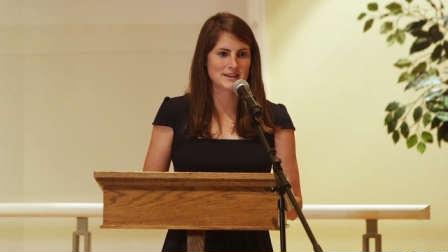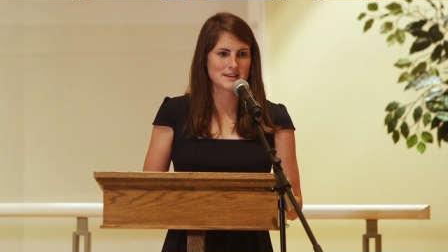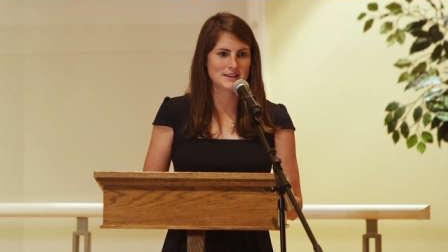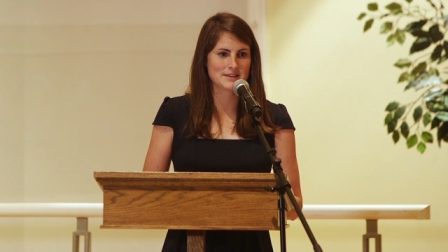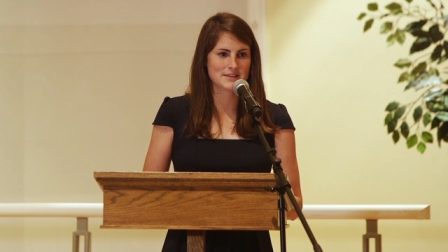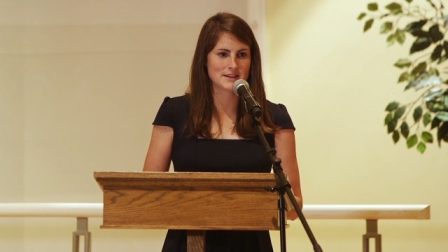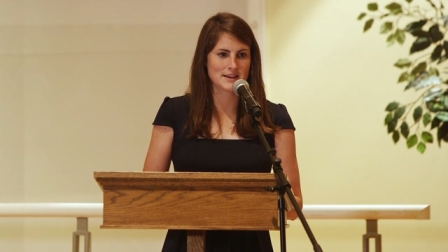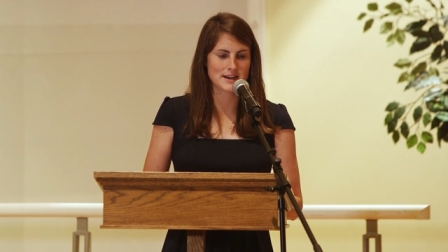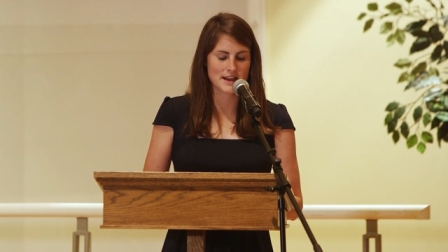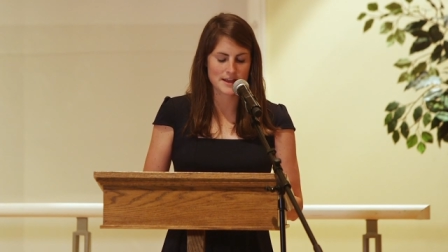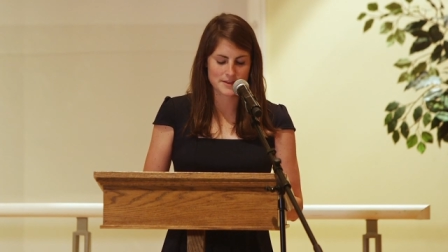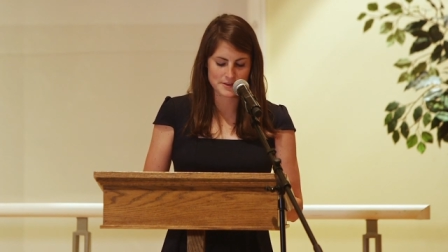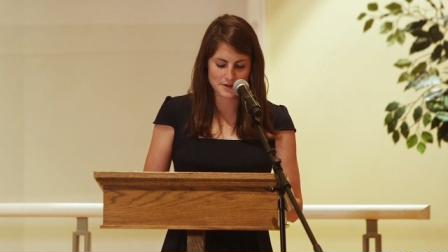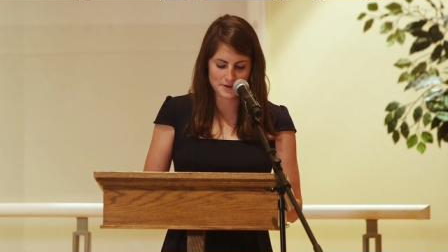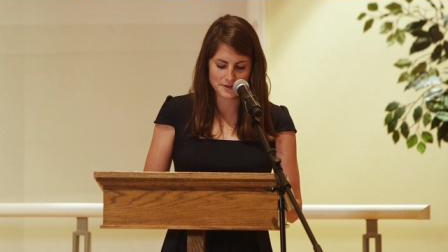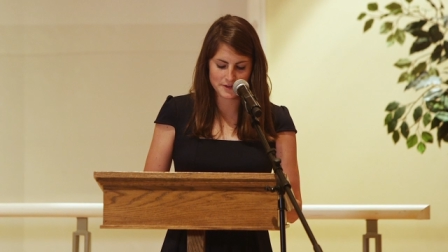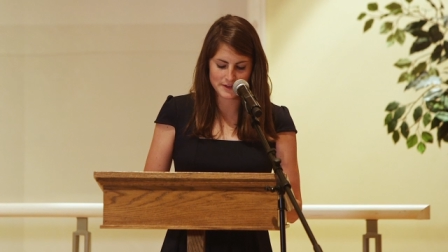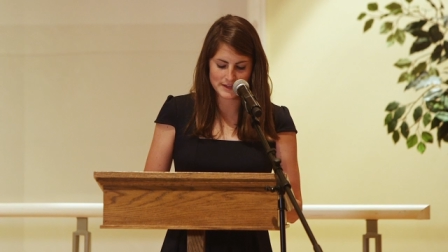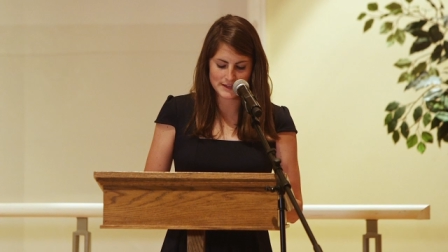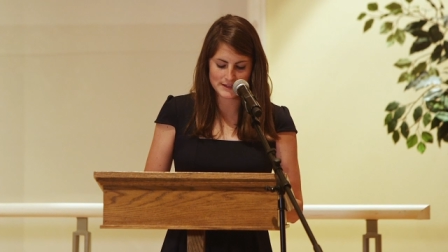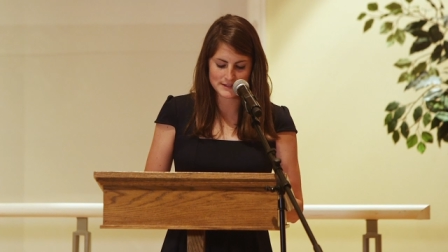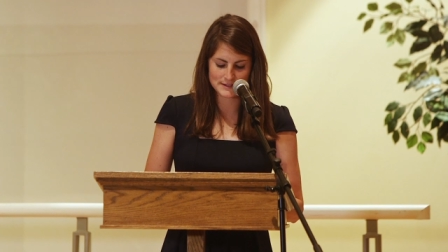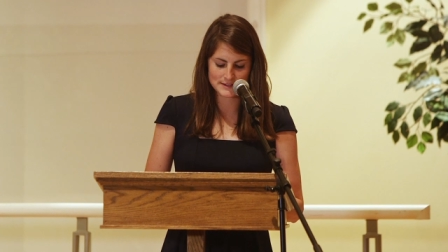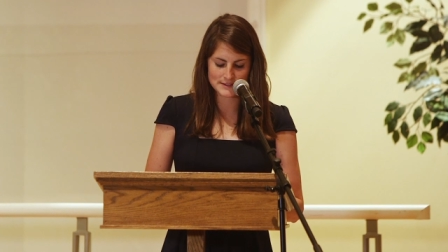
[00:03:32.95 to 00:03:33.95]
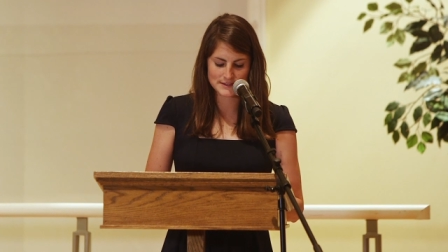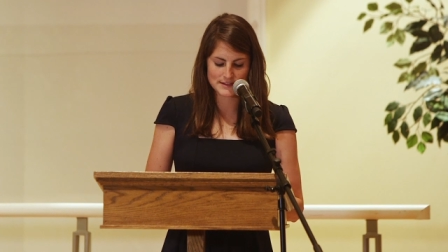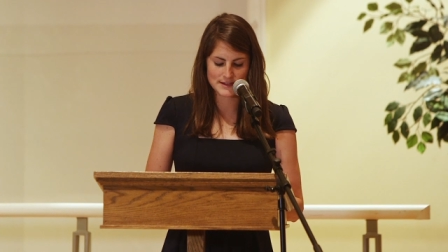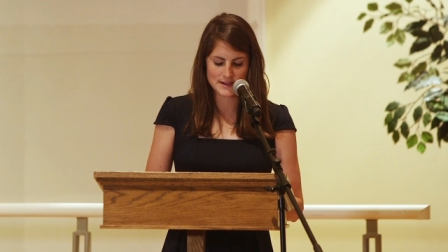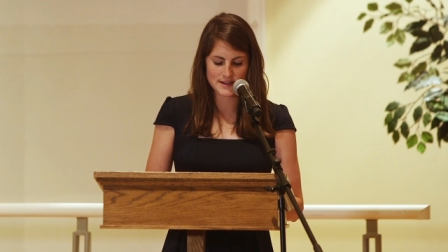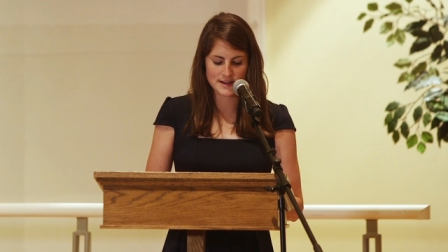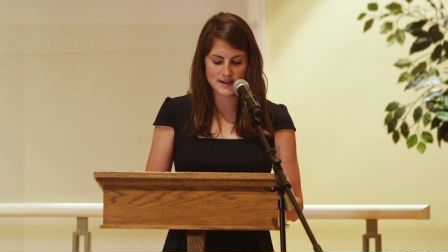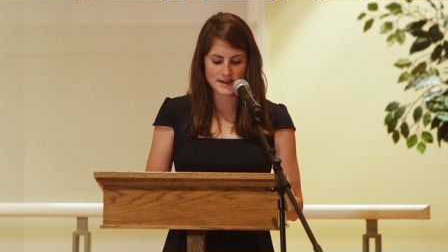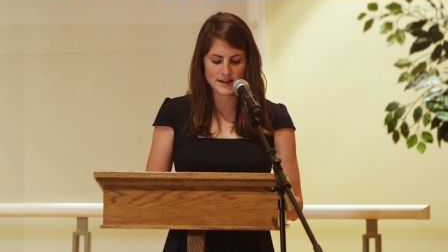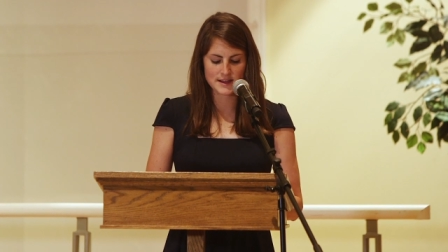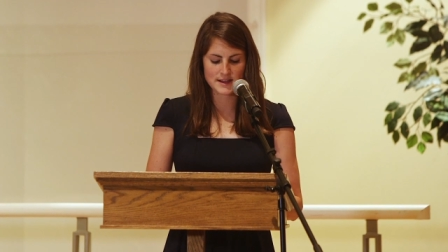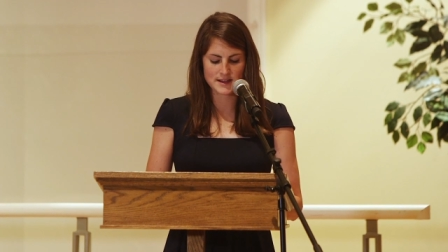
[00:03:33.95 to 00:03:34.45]
in the Netherlands,
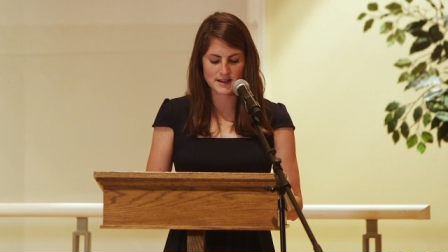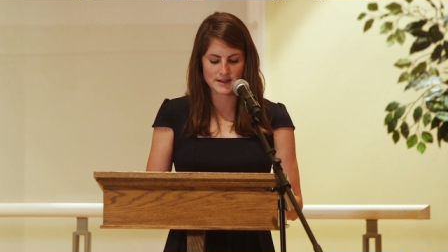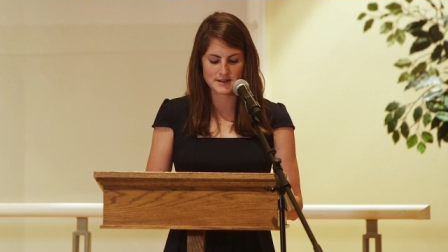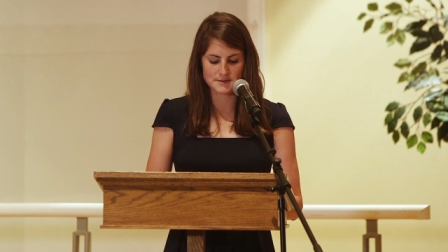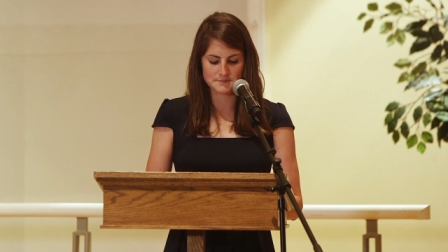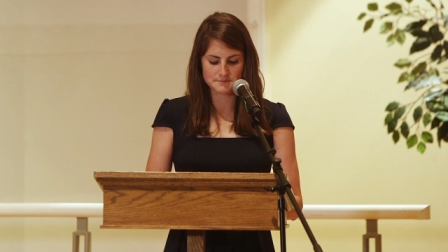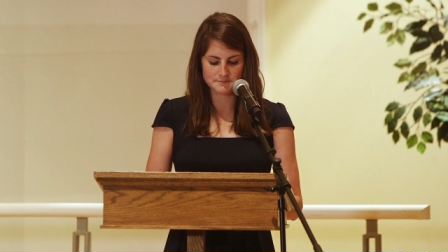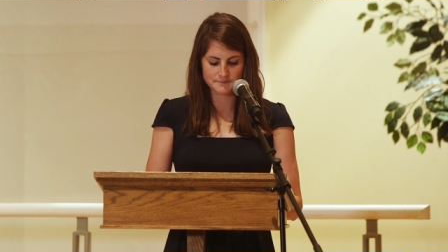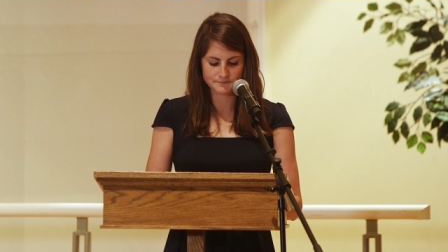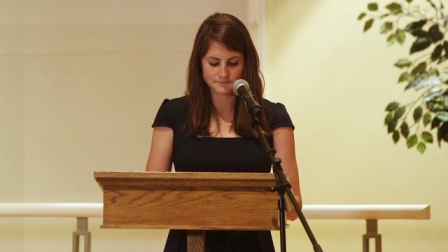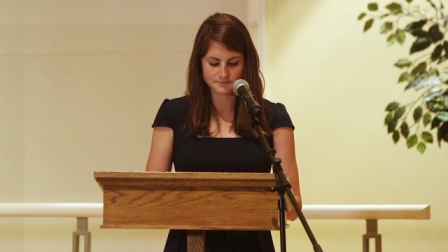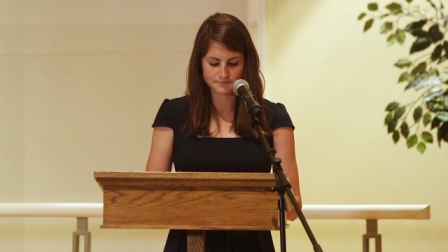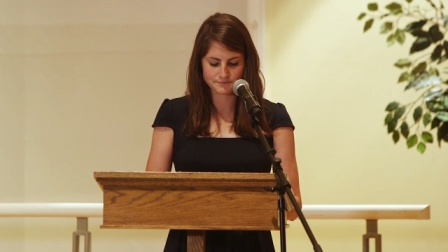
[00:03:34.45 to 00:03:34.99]
and